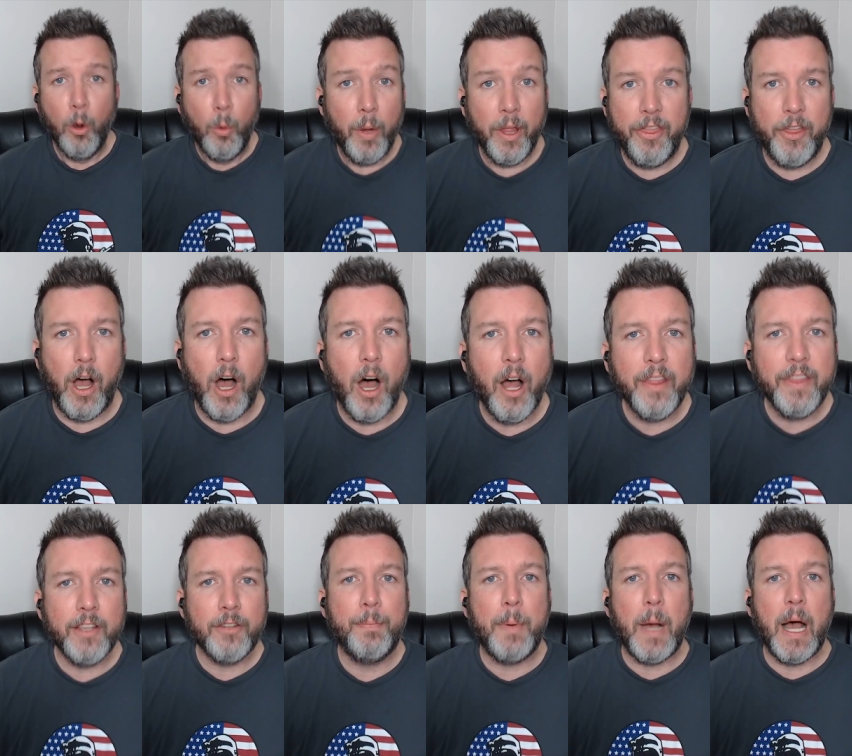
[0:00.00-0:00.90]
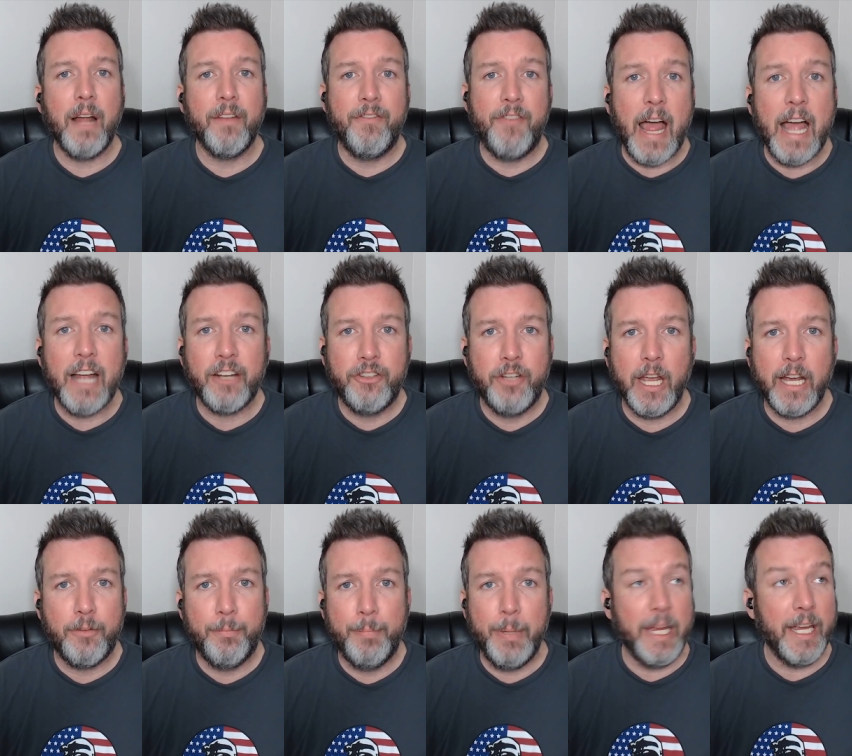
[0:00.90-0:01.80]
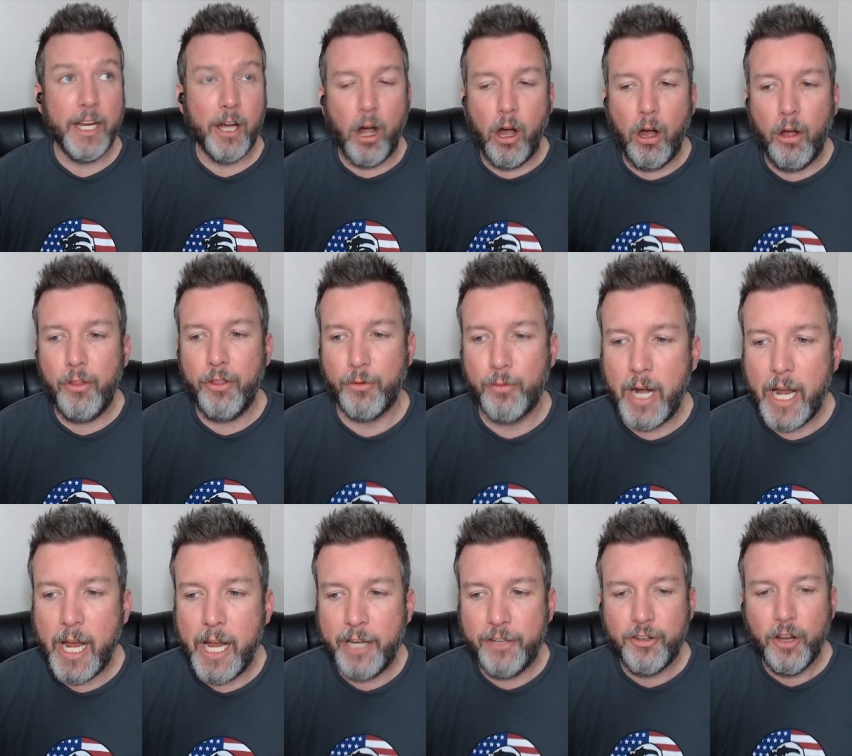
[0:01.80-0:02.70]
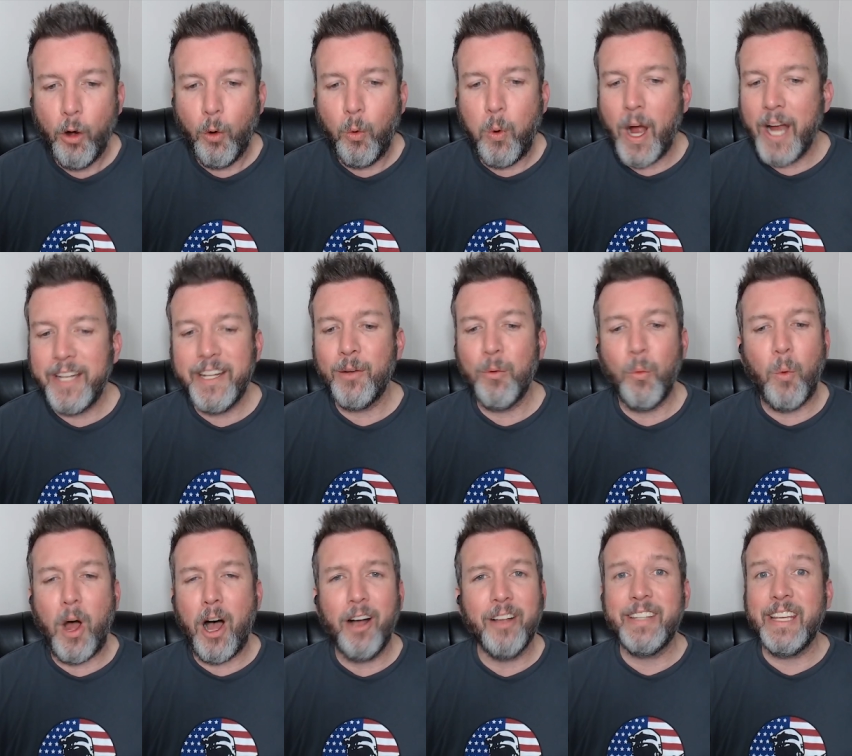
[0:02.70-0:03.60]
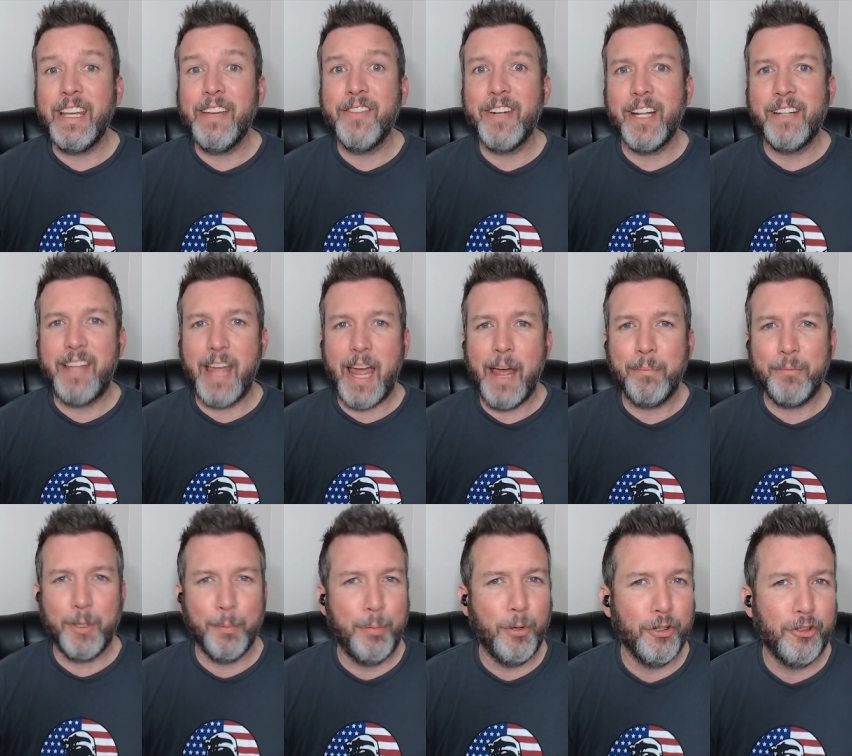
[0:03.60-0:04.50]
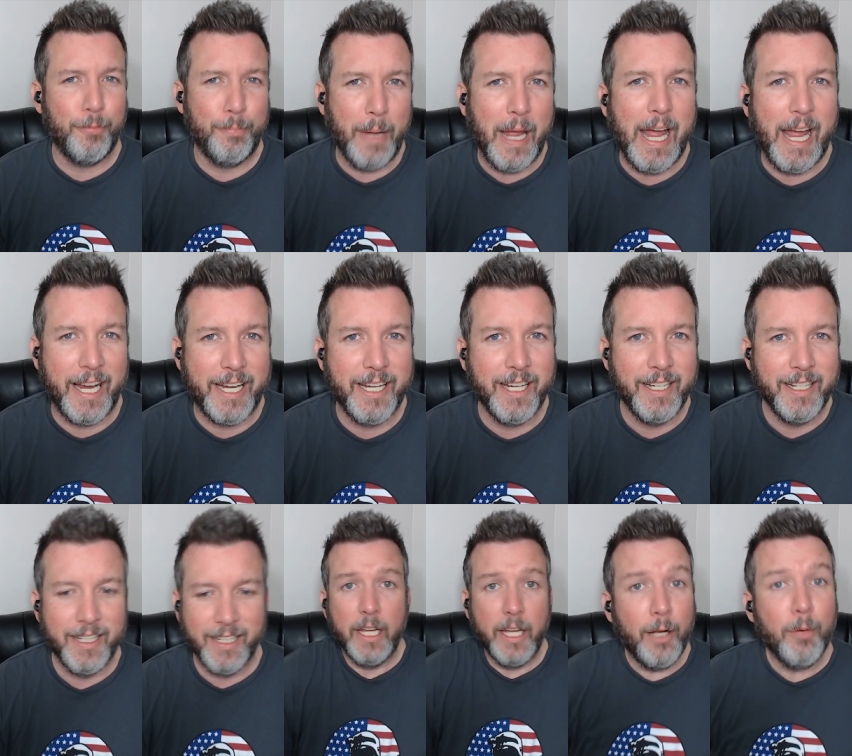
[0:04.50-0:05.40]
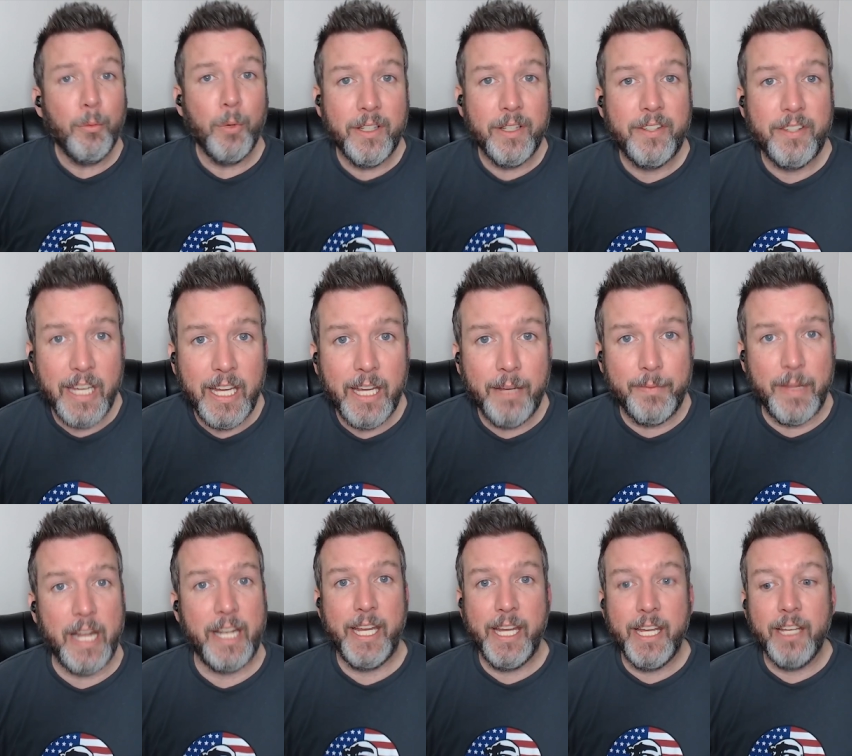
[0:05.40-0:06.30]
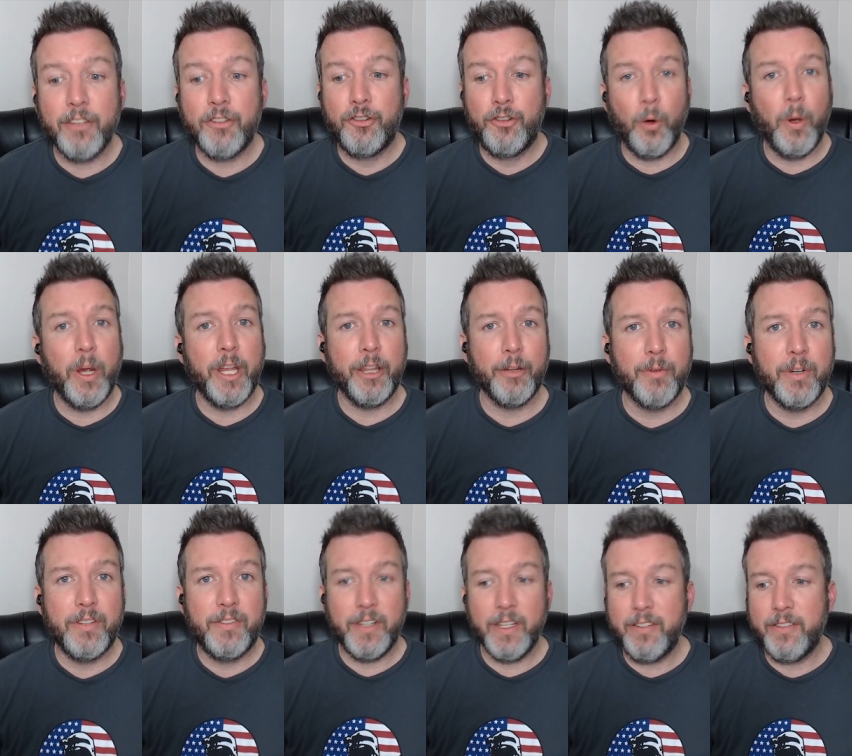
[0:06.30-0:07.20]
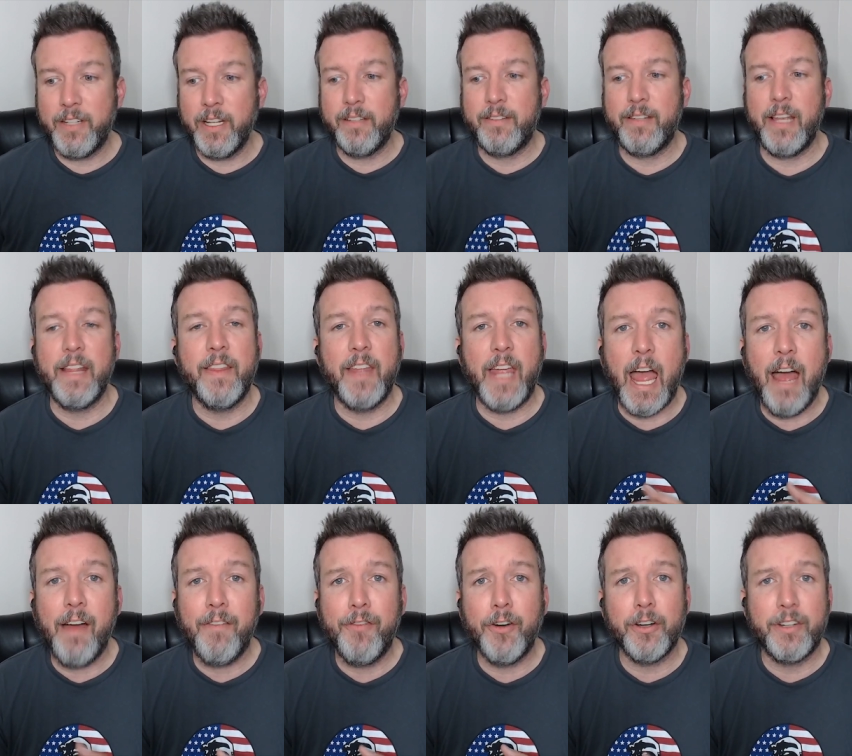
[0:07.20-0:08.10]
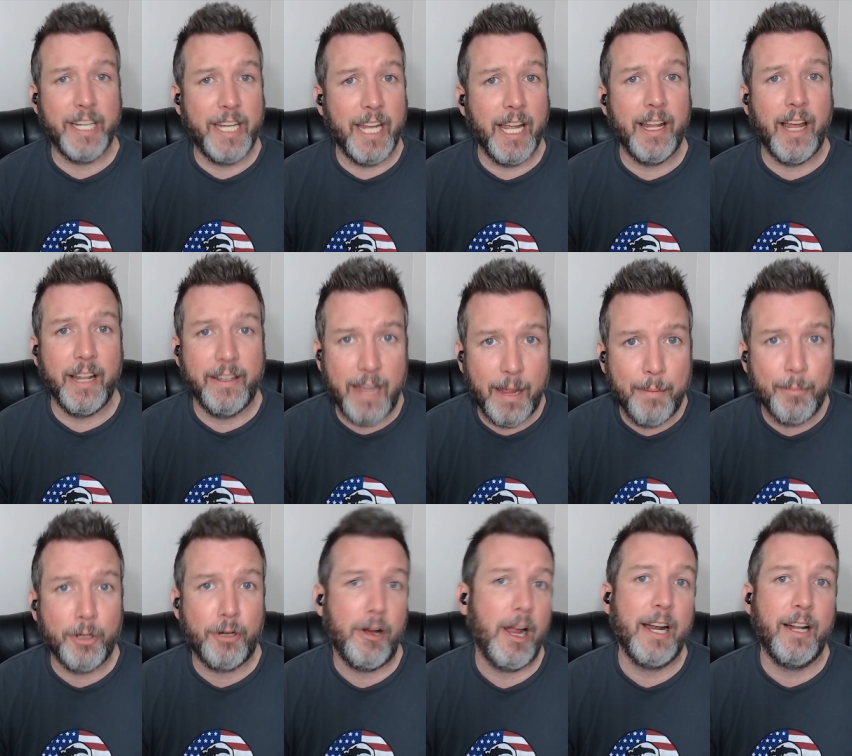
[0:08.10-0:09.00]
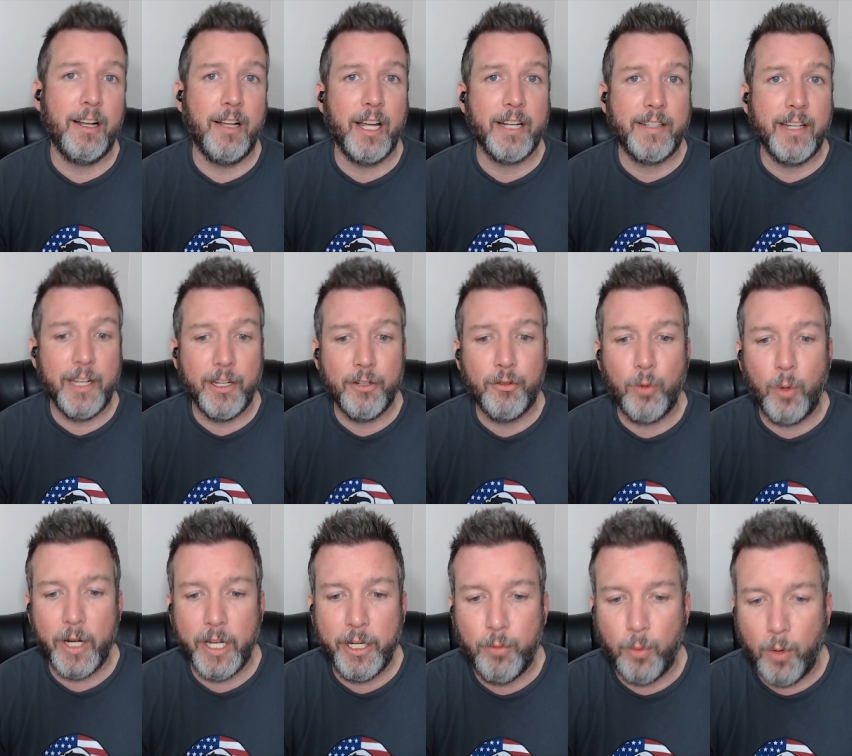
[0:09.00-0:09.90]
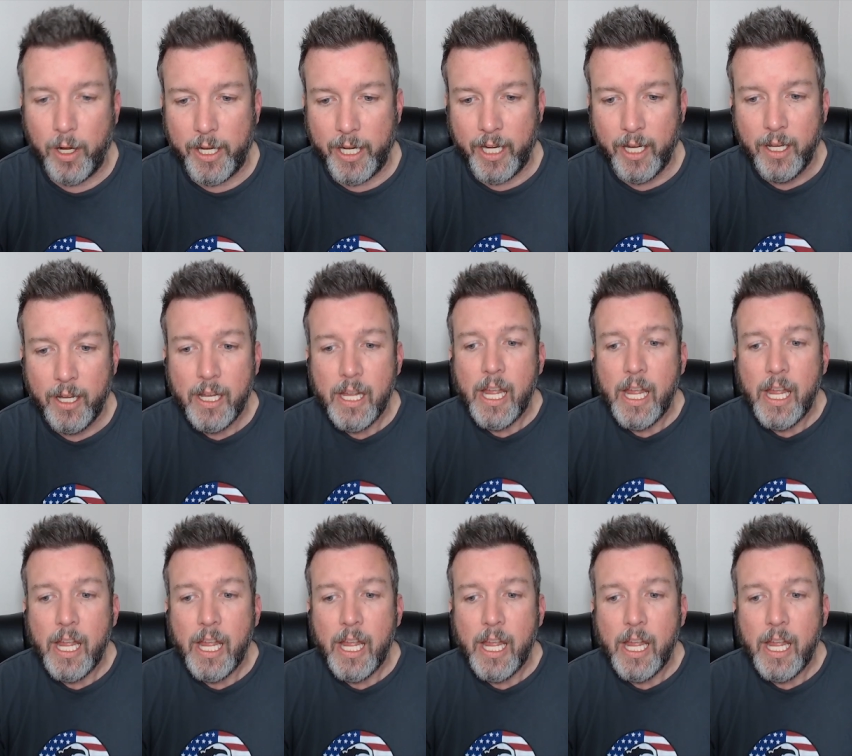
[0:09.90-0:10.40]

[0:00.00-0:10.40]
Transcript: With on-the-spot fact checks being all the rage, why didn't Wallace even attempt to push back? It would seem that he has joined the resistance in the effort to get a Democrat elected in 2020.